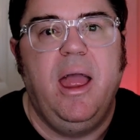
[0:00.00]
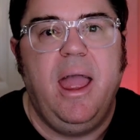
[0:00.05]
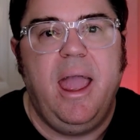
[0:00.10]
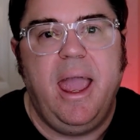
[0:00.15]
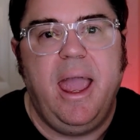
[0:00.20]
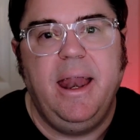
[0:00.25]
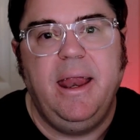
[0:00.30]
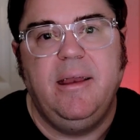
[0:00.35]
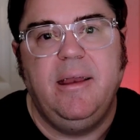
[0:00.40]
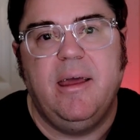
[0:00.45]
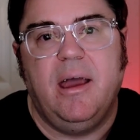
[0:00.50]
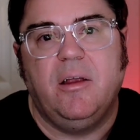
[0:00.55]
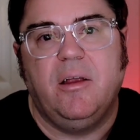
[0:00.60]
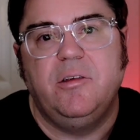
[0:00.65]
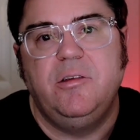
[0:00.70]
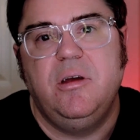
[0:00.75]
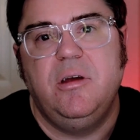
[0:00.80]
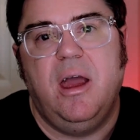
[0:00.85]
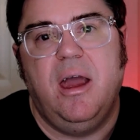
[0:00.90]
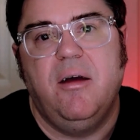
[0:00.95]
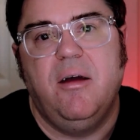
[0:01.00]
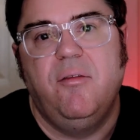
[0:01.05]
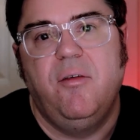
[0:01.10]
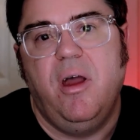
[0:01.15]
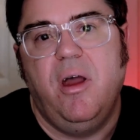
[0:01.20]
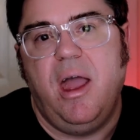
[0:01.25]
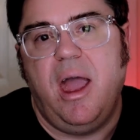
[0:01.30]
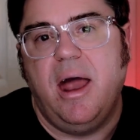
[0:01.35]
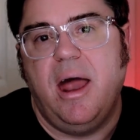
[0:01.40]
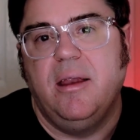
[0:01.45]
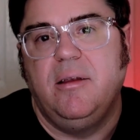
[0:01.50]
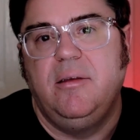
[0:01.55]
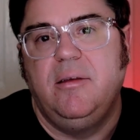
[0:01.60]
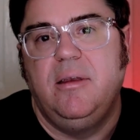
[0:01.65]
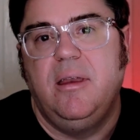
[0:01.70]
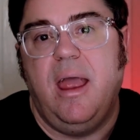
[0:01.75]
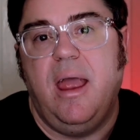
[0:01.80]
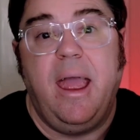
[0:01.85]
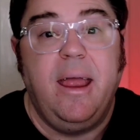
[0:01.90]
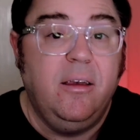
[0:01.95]
any doubts you have
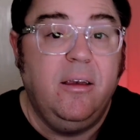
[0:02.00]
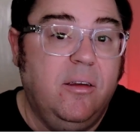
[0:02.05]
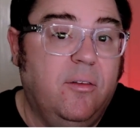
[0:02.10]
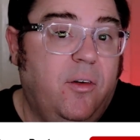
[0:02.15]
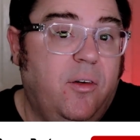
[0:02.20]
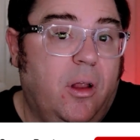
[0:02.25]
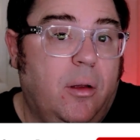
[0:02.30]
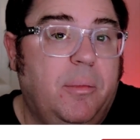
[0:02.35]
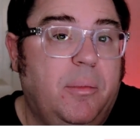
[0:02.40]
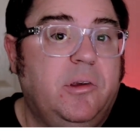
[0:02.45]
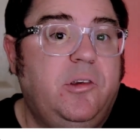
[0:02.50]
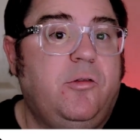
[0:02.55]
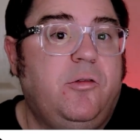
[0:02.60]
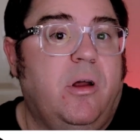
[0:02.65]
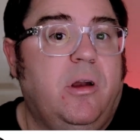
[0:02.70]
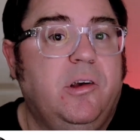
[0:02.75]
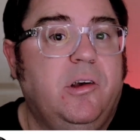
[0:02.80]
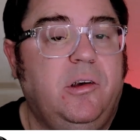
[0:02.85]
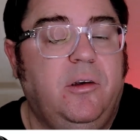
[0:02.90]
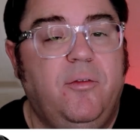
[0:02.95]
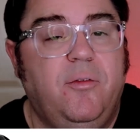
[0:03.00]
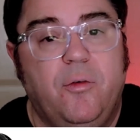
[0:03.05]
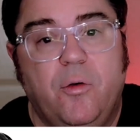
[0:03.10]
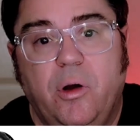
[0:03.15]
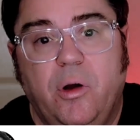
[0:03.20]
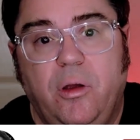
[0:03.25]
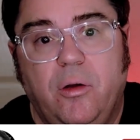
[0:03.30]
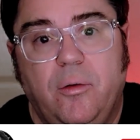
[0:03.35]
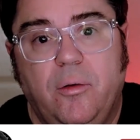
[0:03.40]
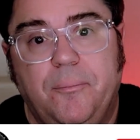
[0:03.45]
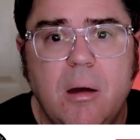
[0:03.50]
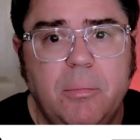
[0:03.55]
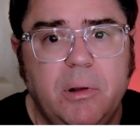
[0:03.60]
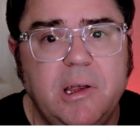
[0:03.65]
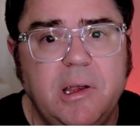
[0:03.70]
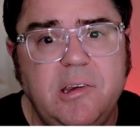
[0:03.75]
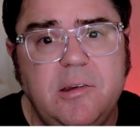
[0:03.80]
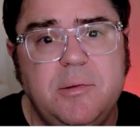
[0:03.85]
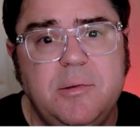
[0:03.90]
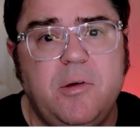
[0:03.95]
and develop a strategy for you.
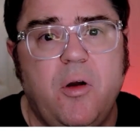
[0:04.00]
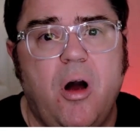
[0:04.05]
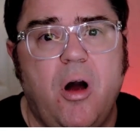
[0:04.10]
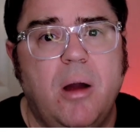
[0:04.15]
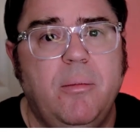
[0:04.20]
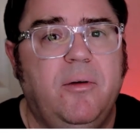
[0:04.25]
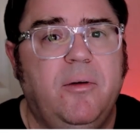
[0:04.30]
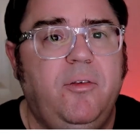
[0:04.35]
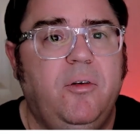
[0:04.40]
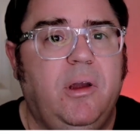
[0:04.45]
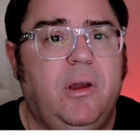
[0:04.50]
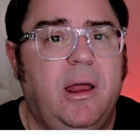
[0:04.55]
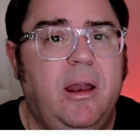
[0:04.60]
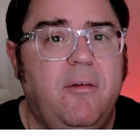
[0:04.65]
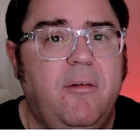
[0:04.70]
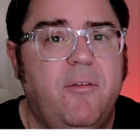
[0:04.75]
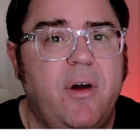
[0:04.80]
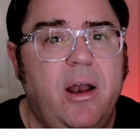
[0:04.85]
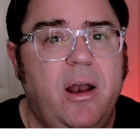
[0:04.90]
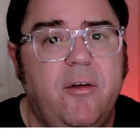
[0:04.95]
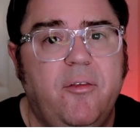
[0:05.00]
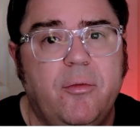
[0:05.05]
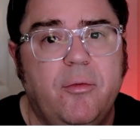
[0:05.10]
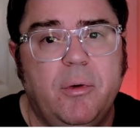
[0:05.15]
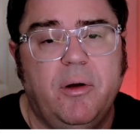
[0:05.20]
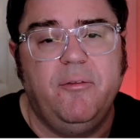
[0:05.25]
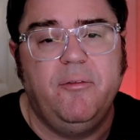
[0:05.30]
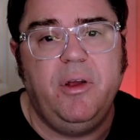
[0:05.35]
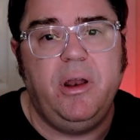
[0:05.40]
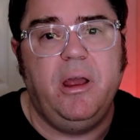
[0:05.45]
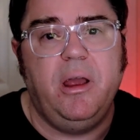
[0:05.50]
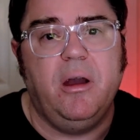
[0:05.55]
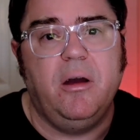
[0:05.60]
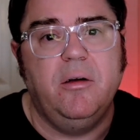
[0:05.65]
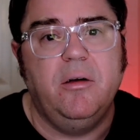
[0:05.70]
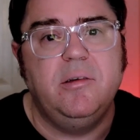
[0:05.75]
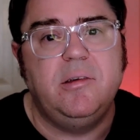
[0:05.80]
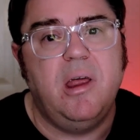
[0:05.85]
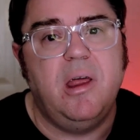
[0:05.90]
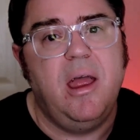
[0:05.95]
Please subscribe if you're getting value from my
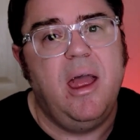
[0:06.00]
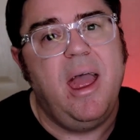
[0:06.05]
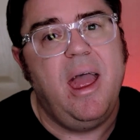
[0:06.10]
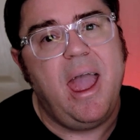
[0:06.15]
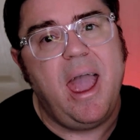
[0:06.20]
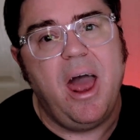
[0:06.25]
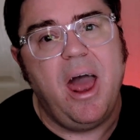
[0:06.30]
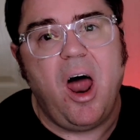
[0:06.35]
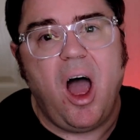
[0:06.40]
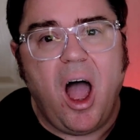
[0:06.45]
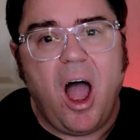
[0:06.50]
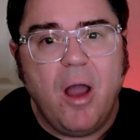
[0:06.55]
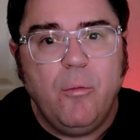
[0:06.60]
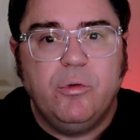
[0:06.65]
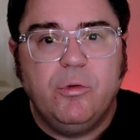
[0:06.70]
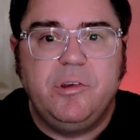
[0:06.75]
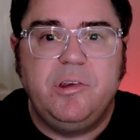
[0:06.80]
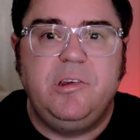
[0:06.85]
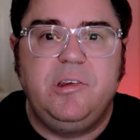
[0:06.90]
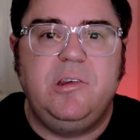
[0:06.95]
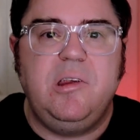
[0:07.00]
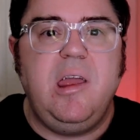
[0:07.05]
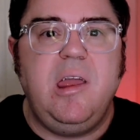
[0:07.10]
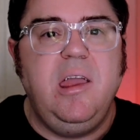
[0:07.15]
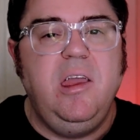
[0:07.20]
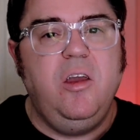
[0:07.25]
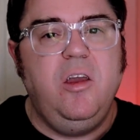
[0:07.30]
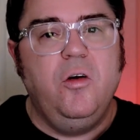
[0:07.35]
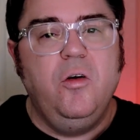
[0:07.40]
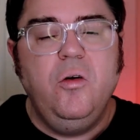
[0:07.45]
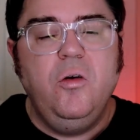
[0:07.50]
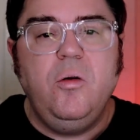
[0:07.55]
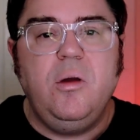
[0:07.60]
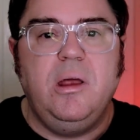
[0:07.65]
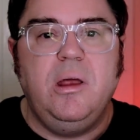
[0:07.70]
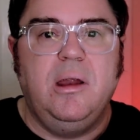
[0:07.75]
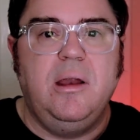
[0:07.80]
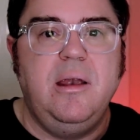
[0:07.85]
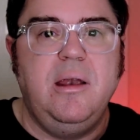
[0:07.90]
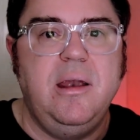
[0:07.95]
videos, and I will see you
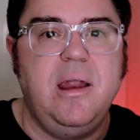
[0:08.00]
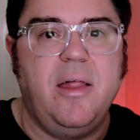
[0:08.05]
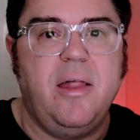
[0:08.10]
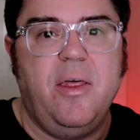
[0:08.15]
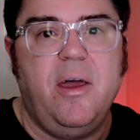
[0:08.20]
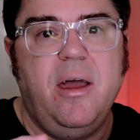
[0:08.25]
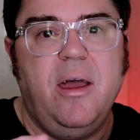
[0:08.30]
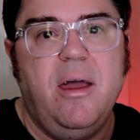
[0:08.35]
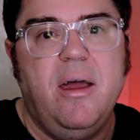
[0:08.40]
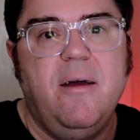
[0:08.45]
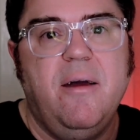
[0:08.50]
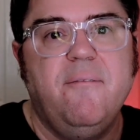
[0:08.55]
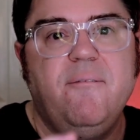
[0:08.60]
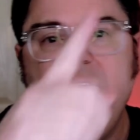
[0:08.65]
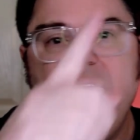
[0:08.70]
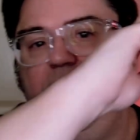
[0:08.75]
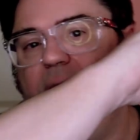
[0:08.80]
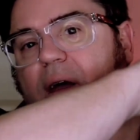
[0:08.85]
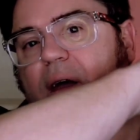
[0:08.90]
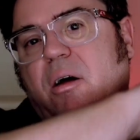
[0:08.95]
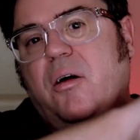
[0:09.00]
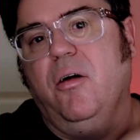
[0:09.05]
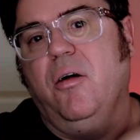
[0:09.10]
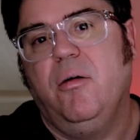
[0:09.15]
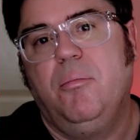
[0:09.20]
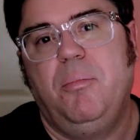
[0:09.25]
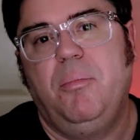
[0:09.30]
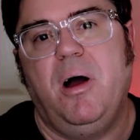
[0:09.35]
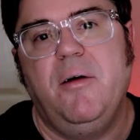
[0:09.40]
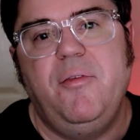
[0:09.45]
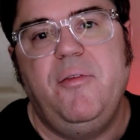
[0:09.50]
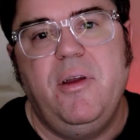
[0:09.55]
in another video. Bye for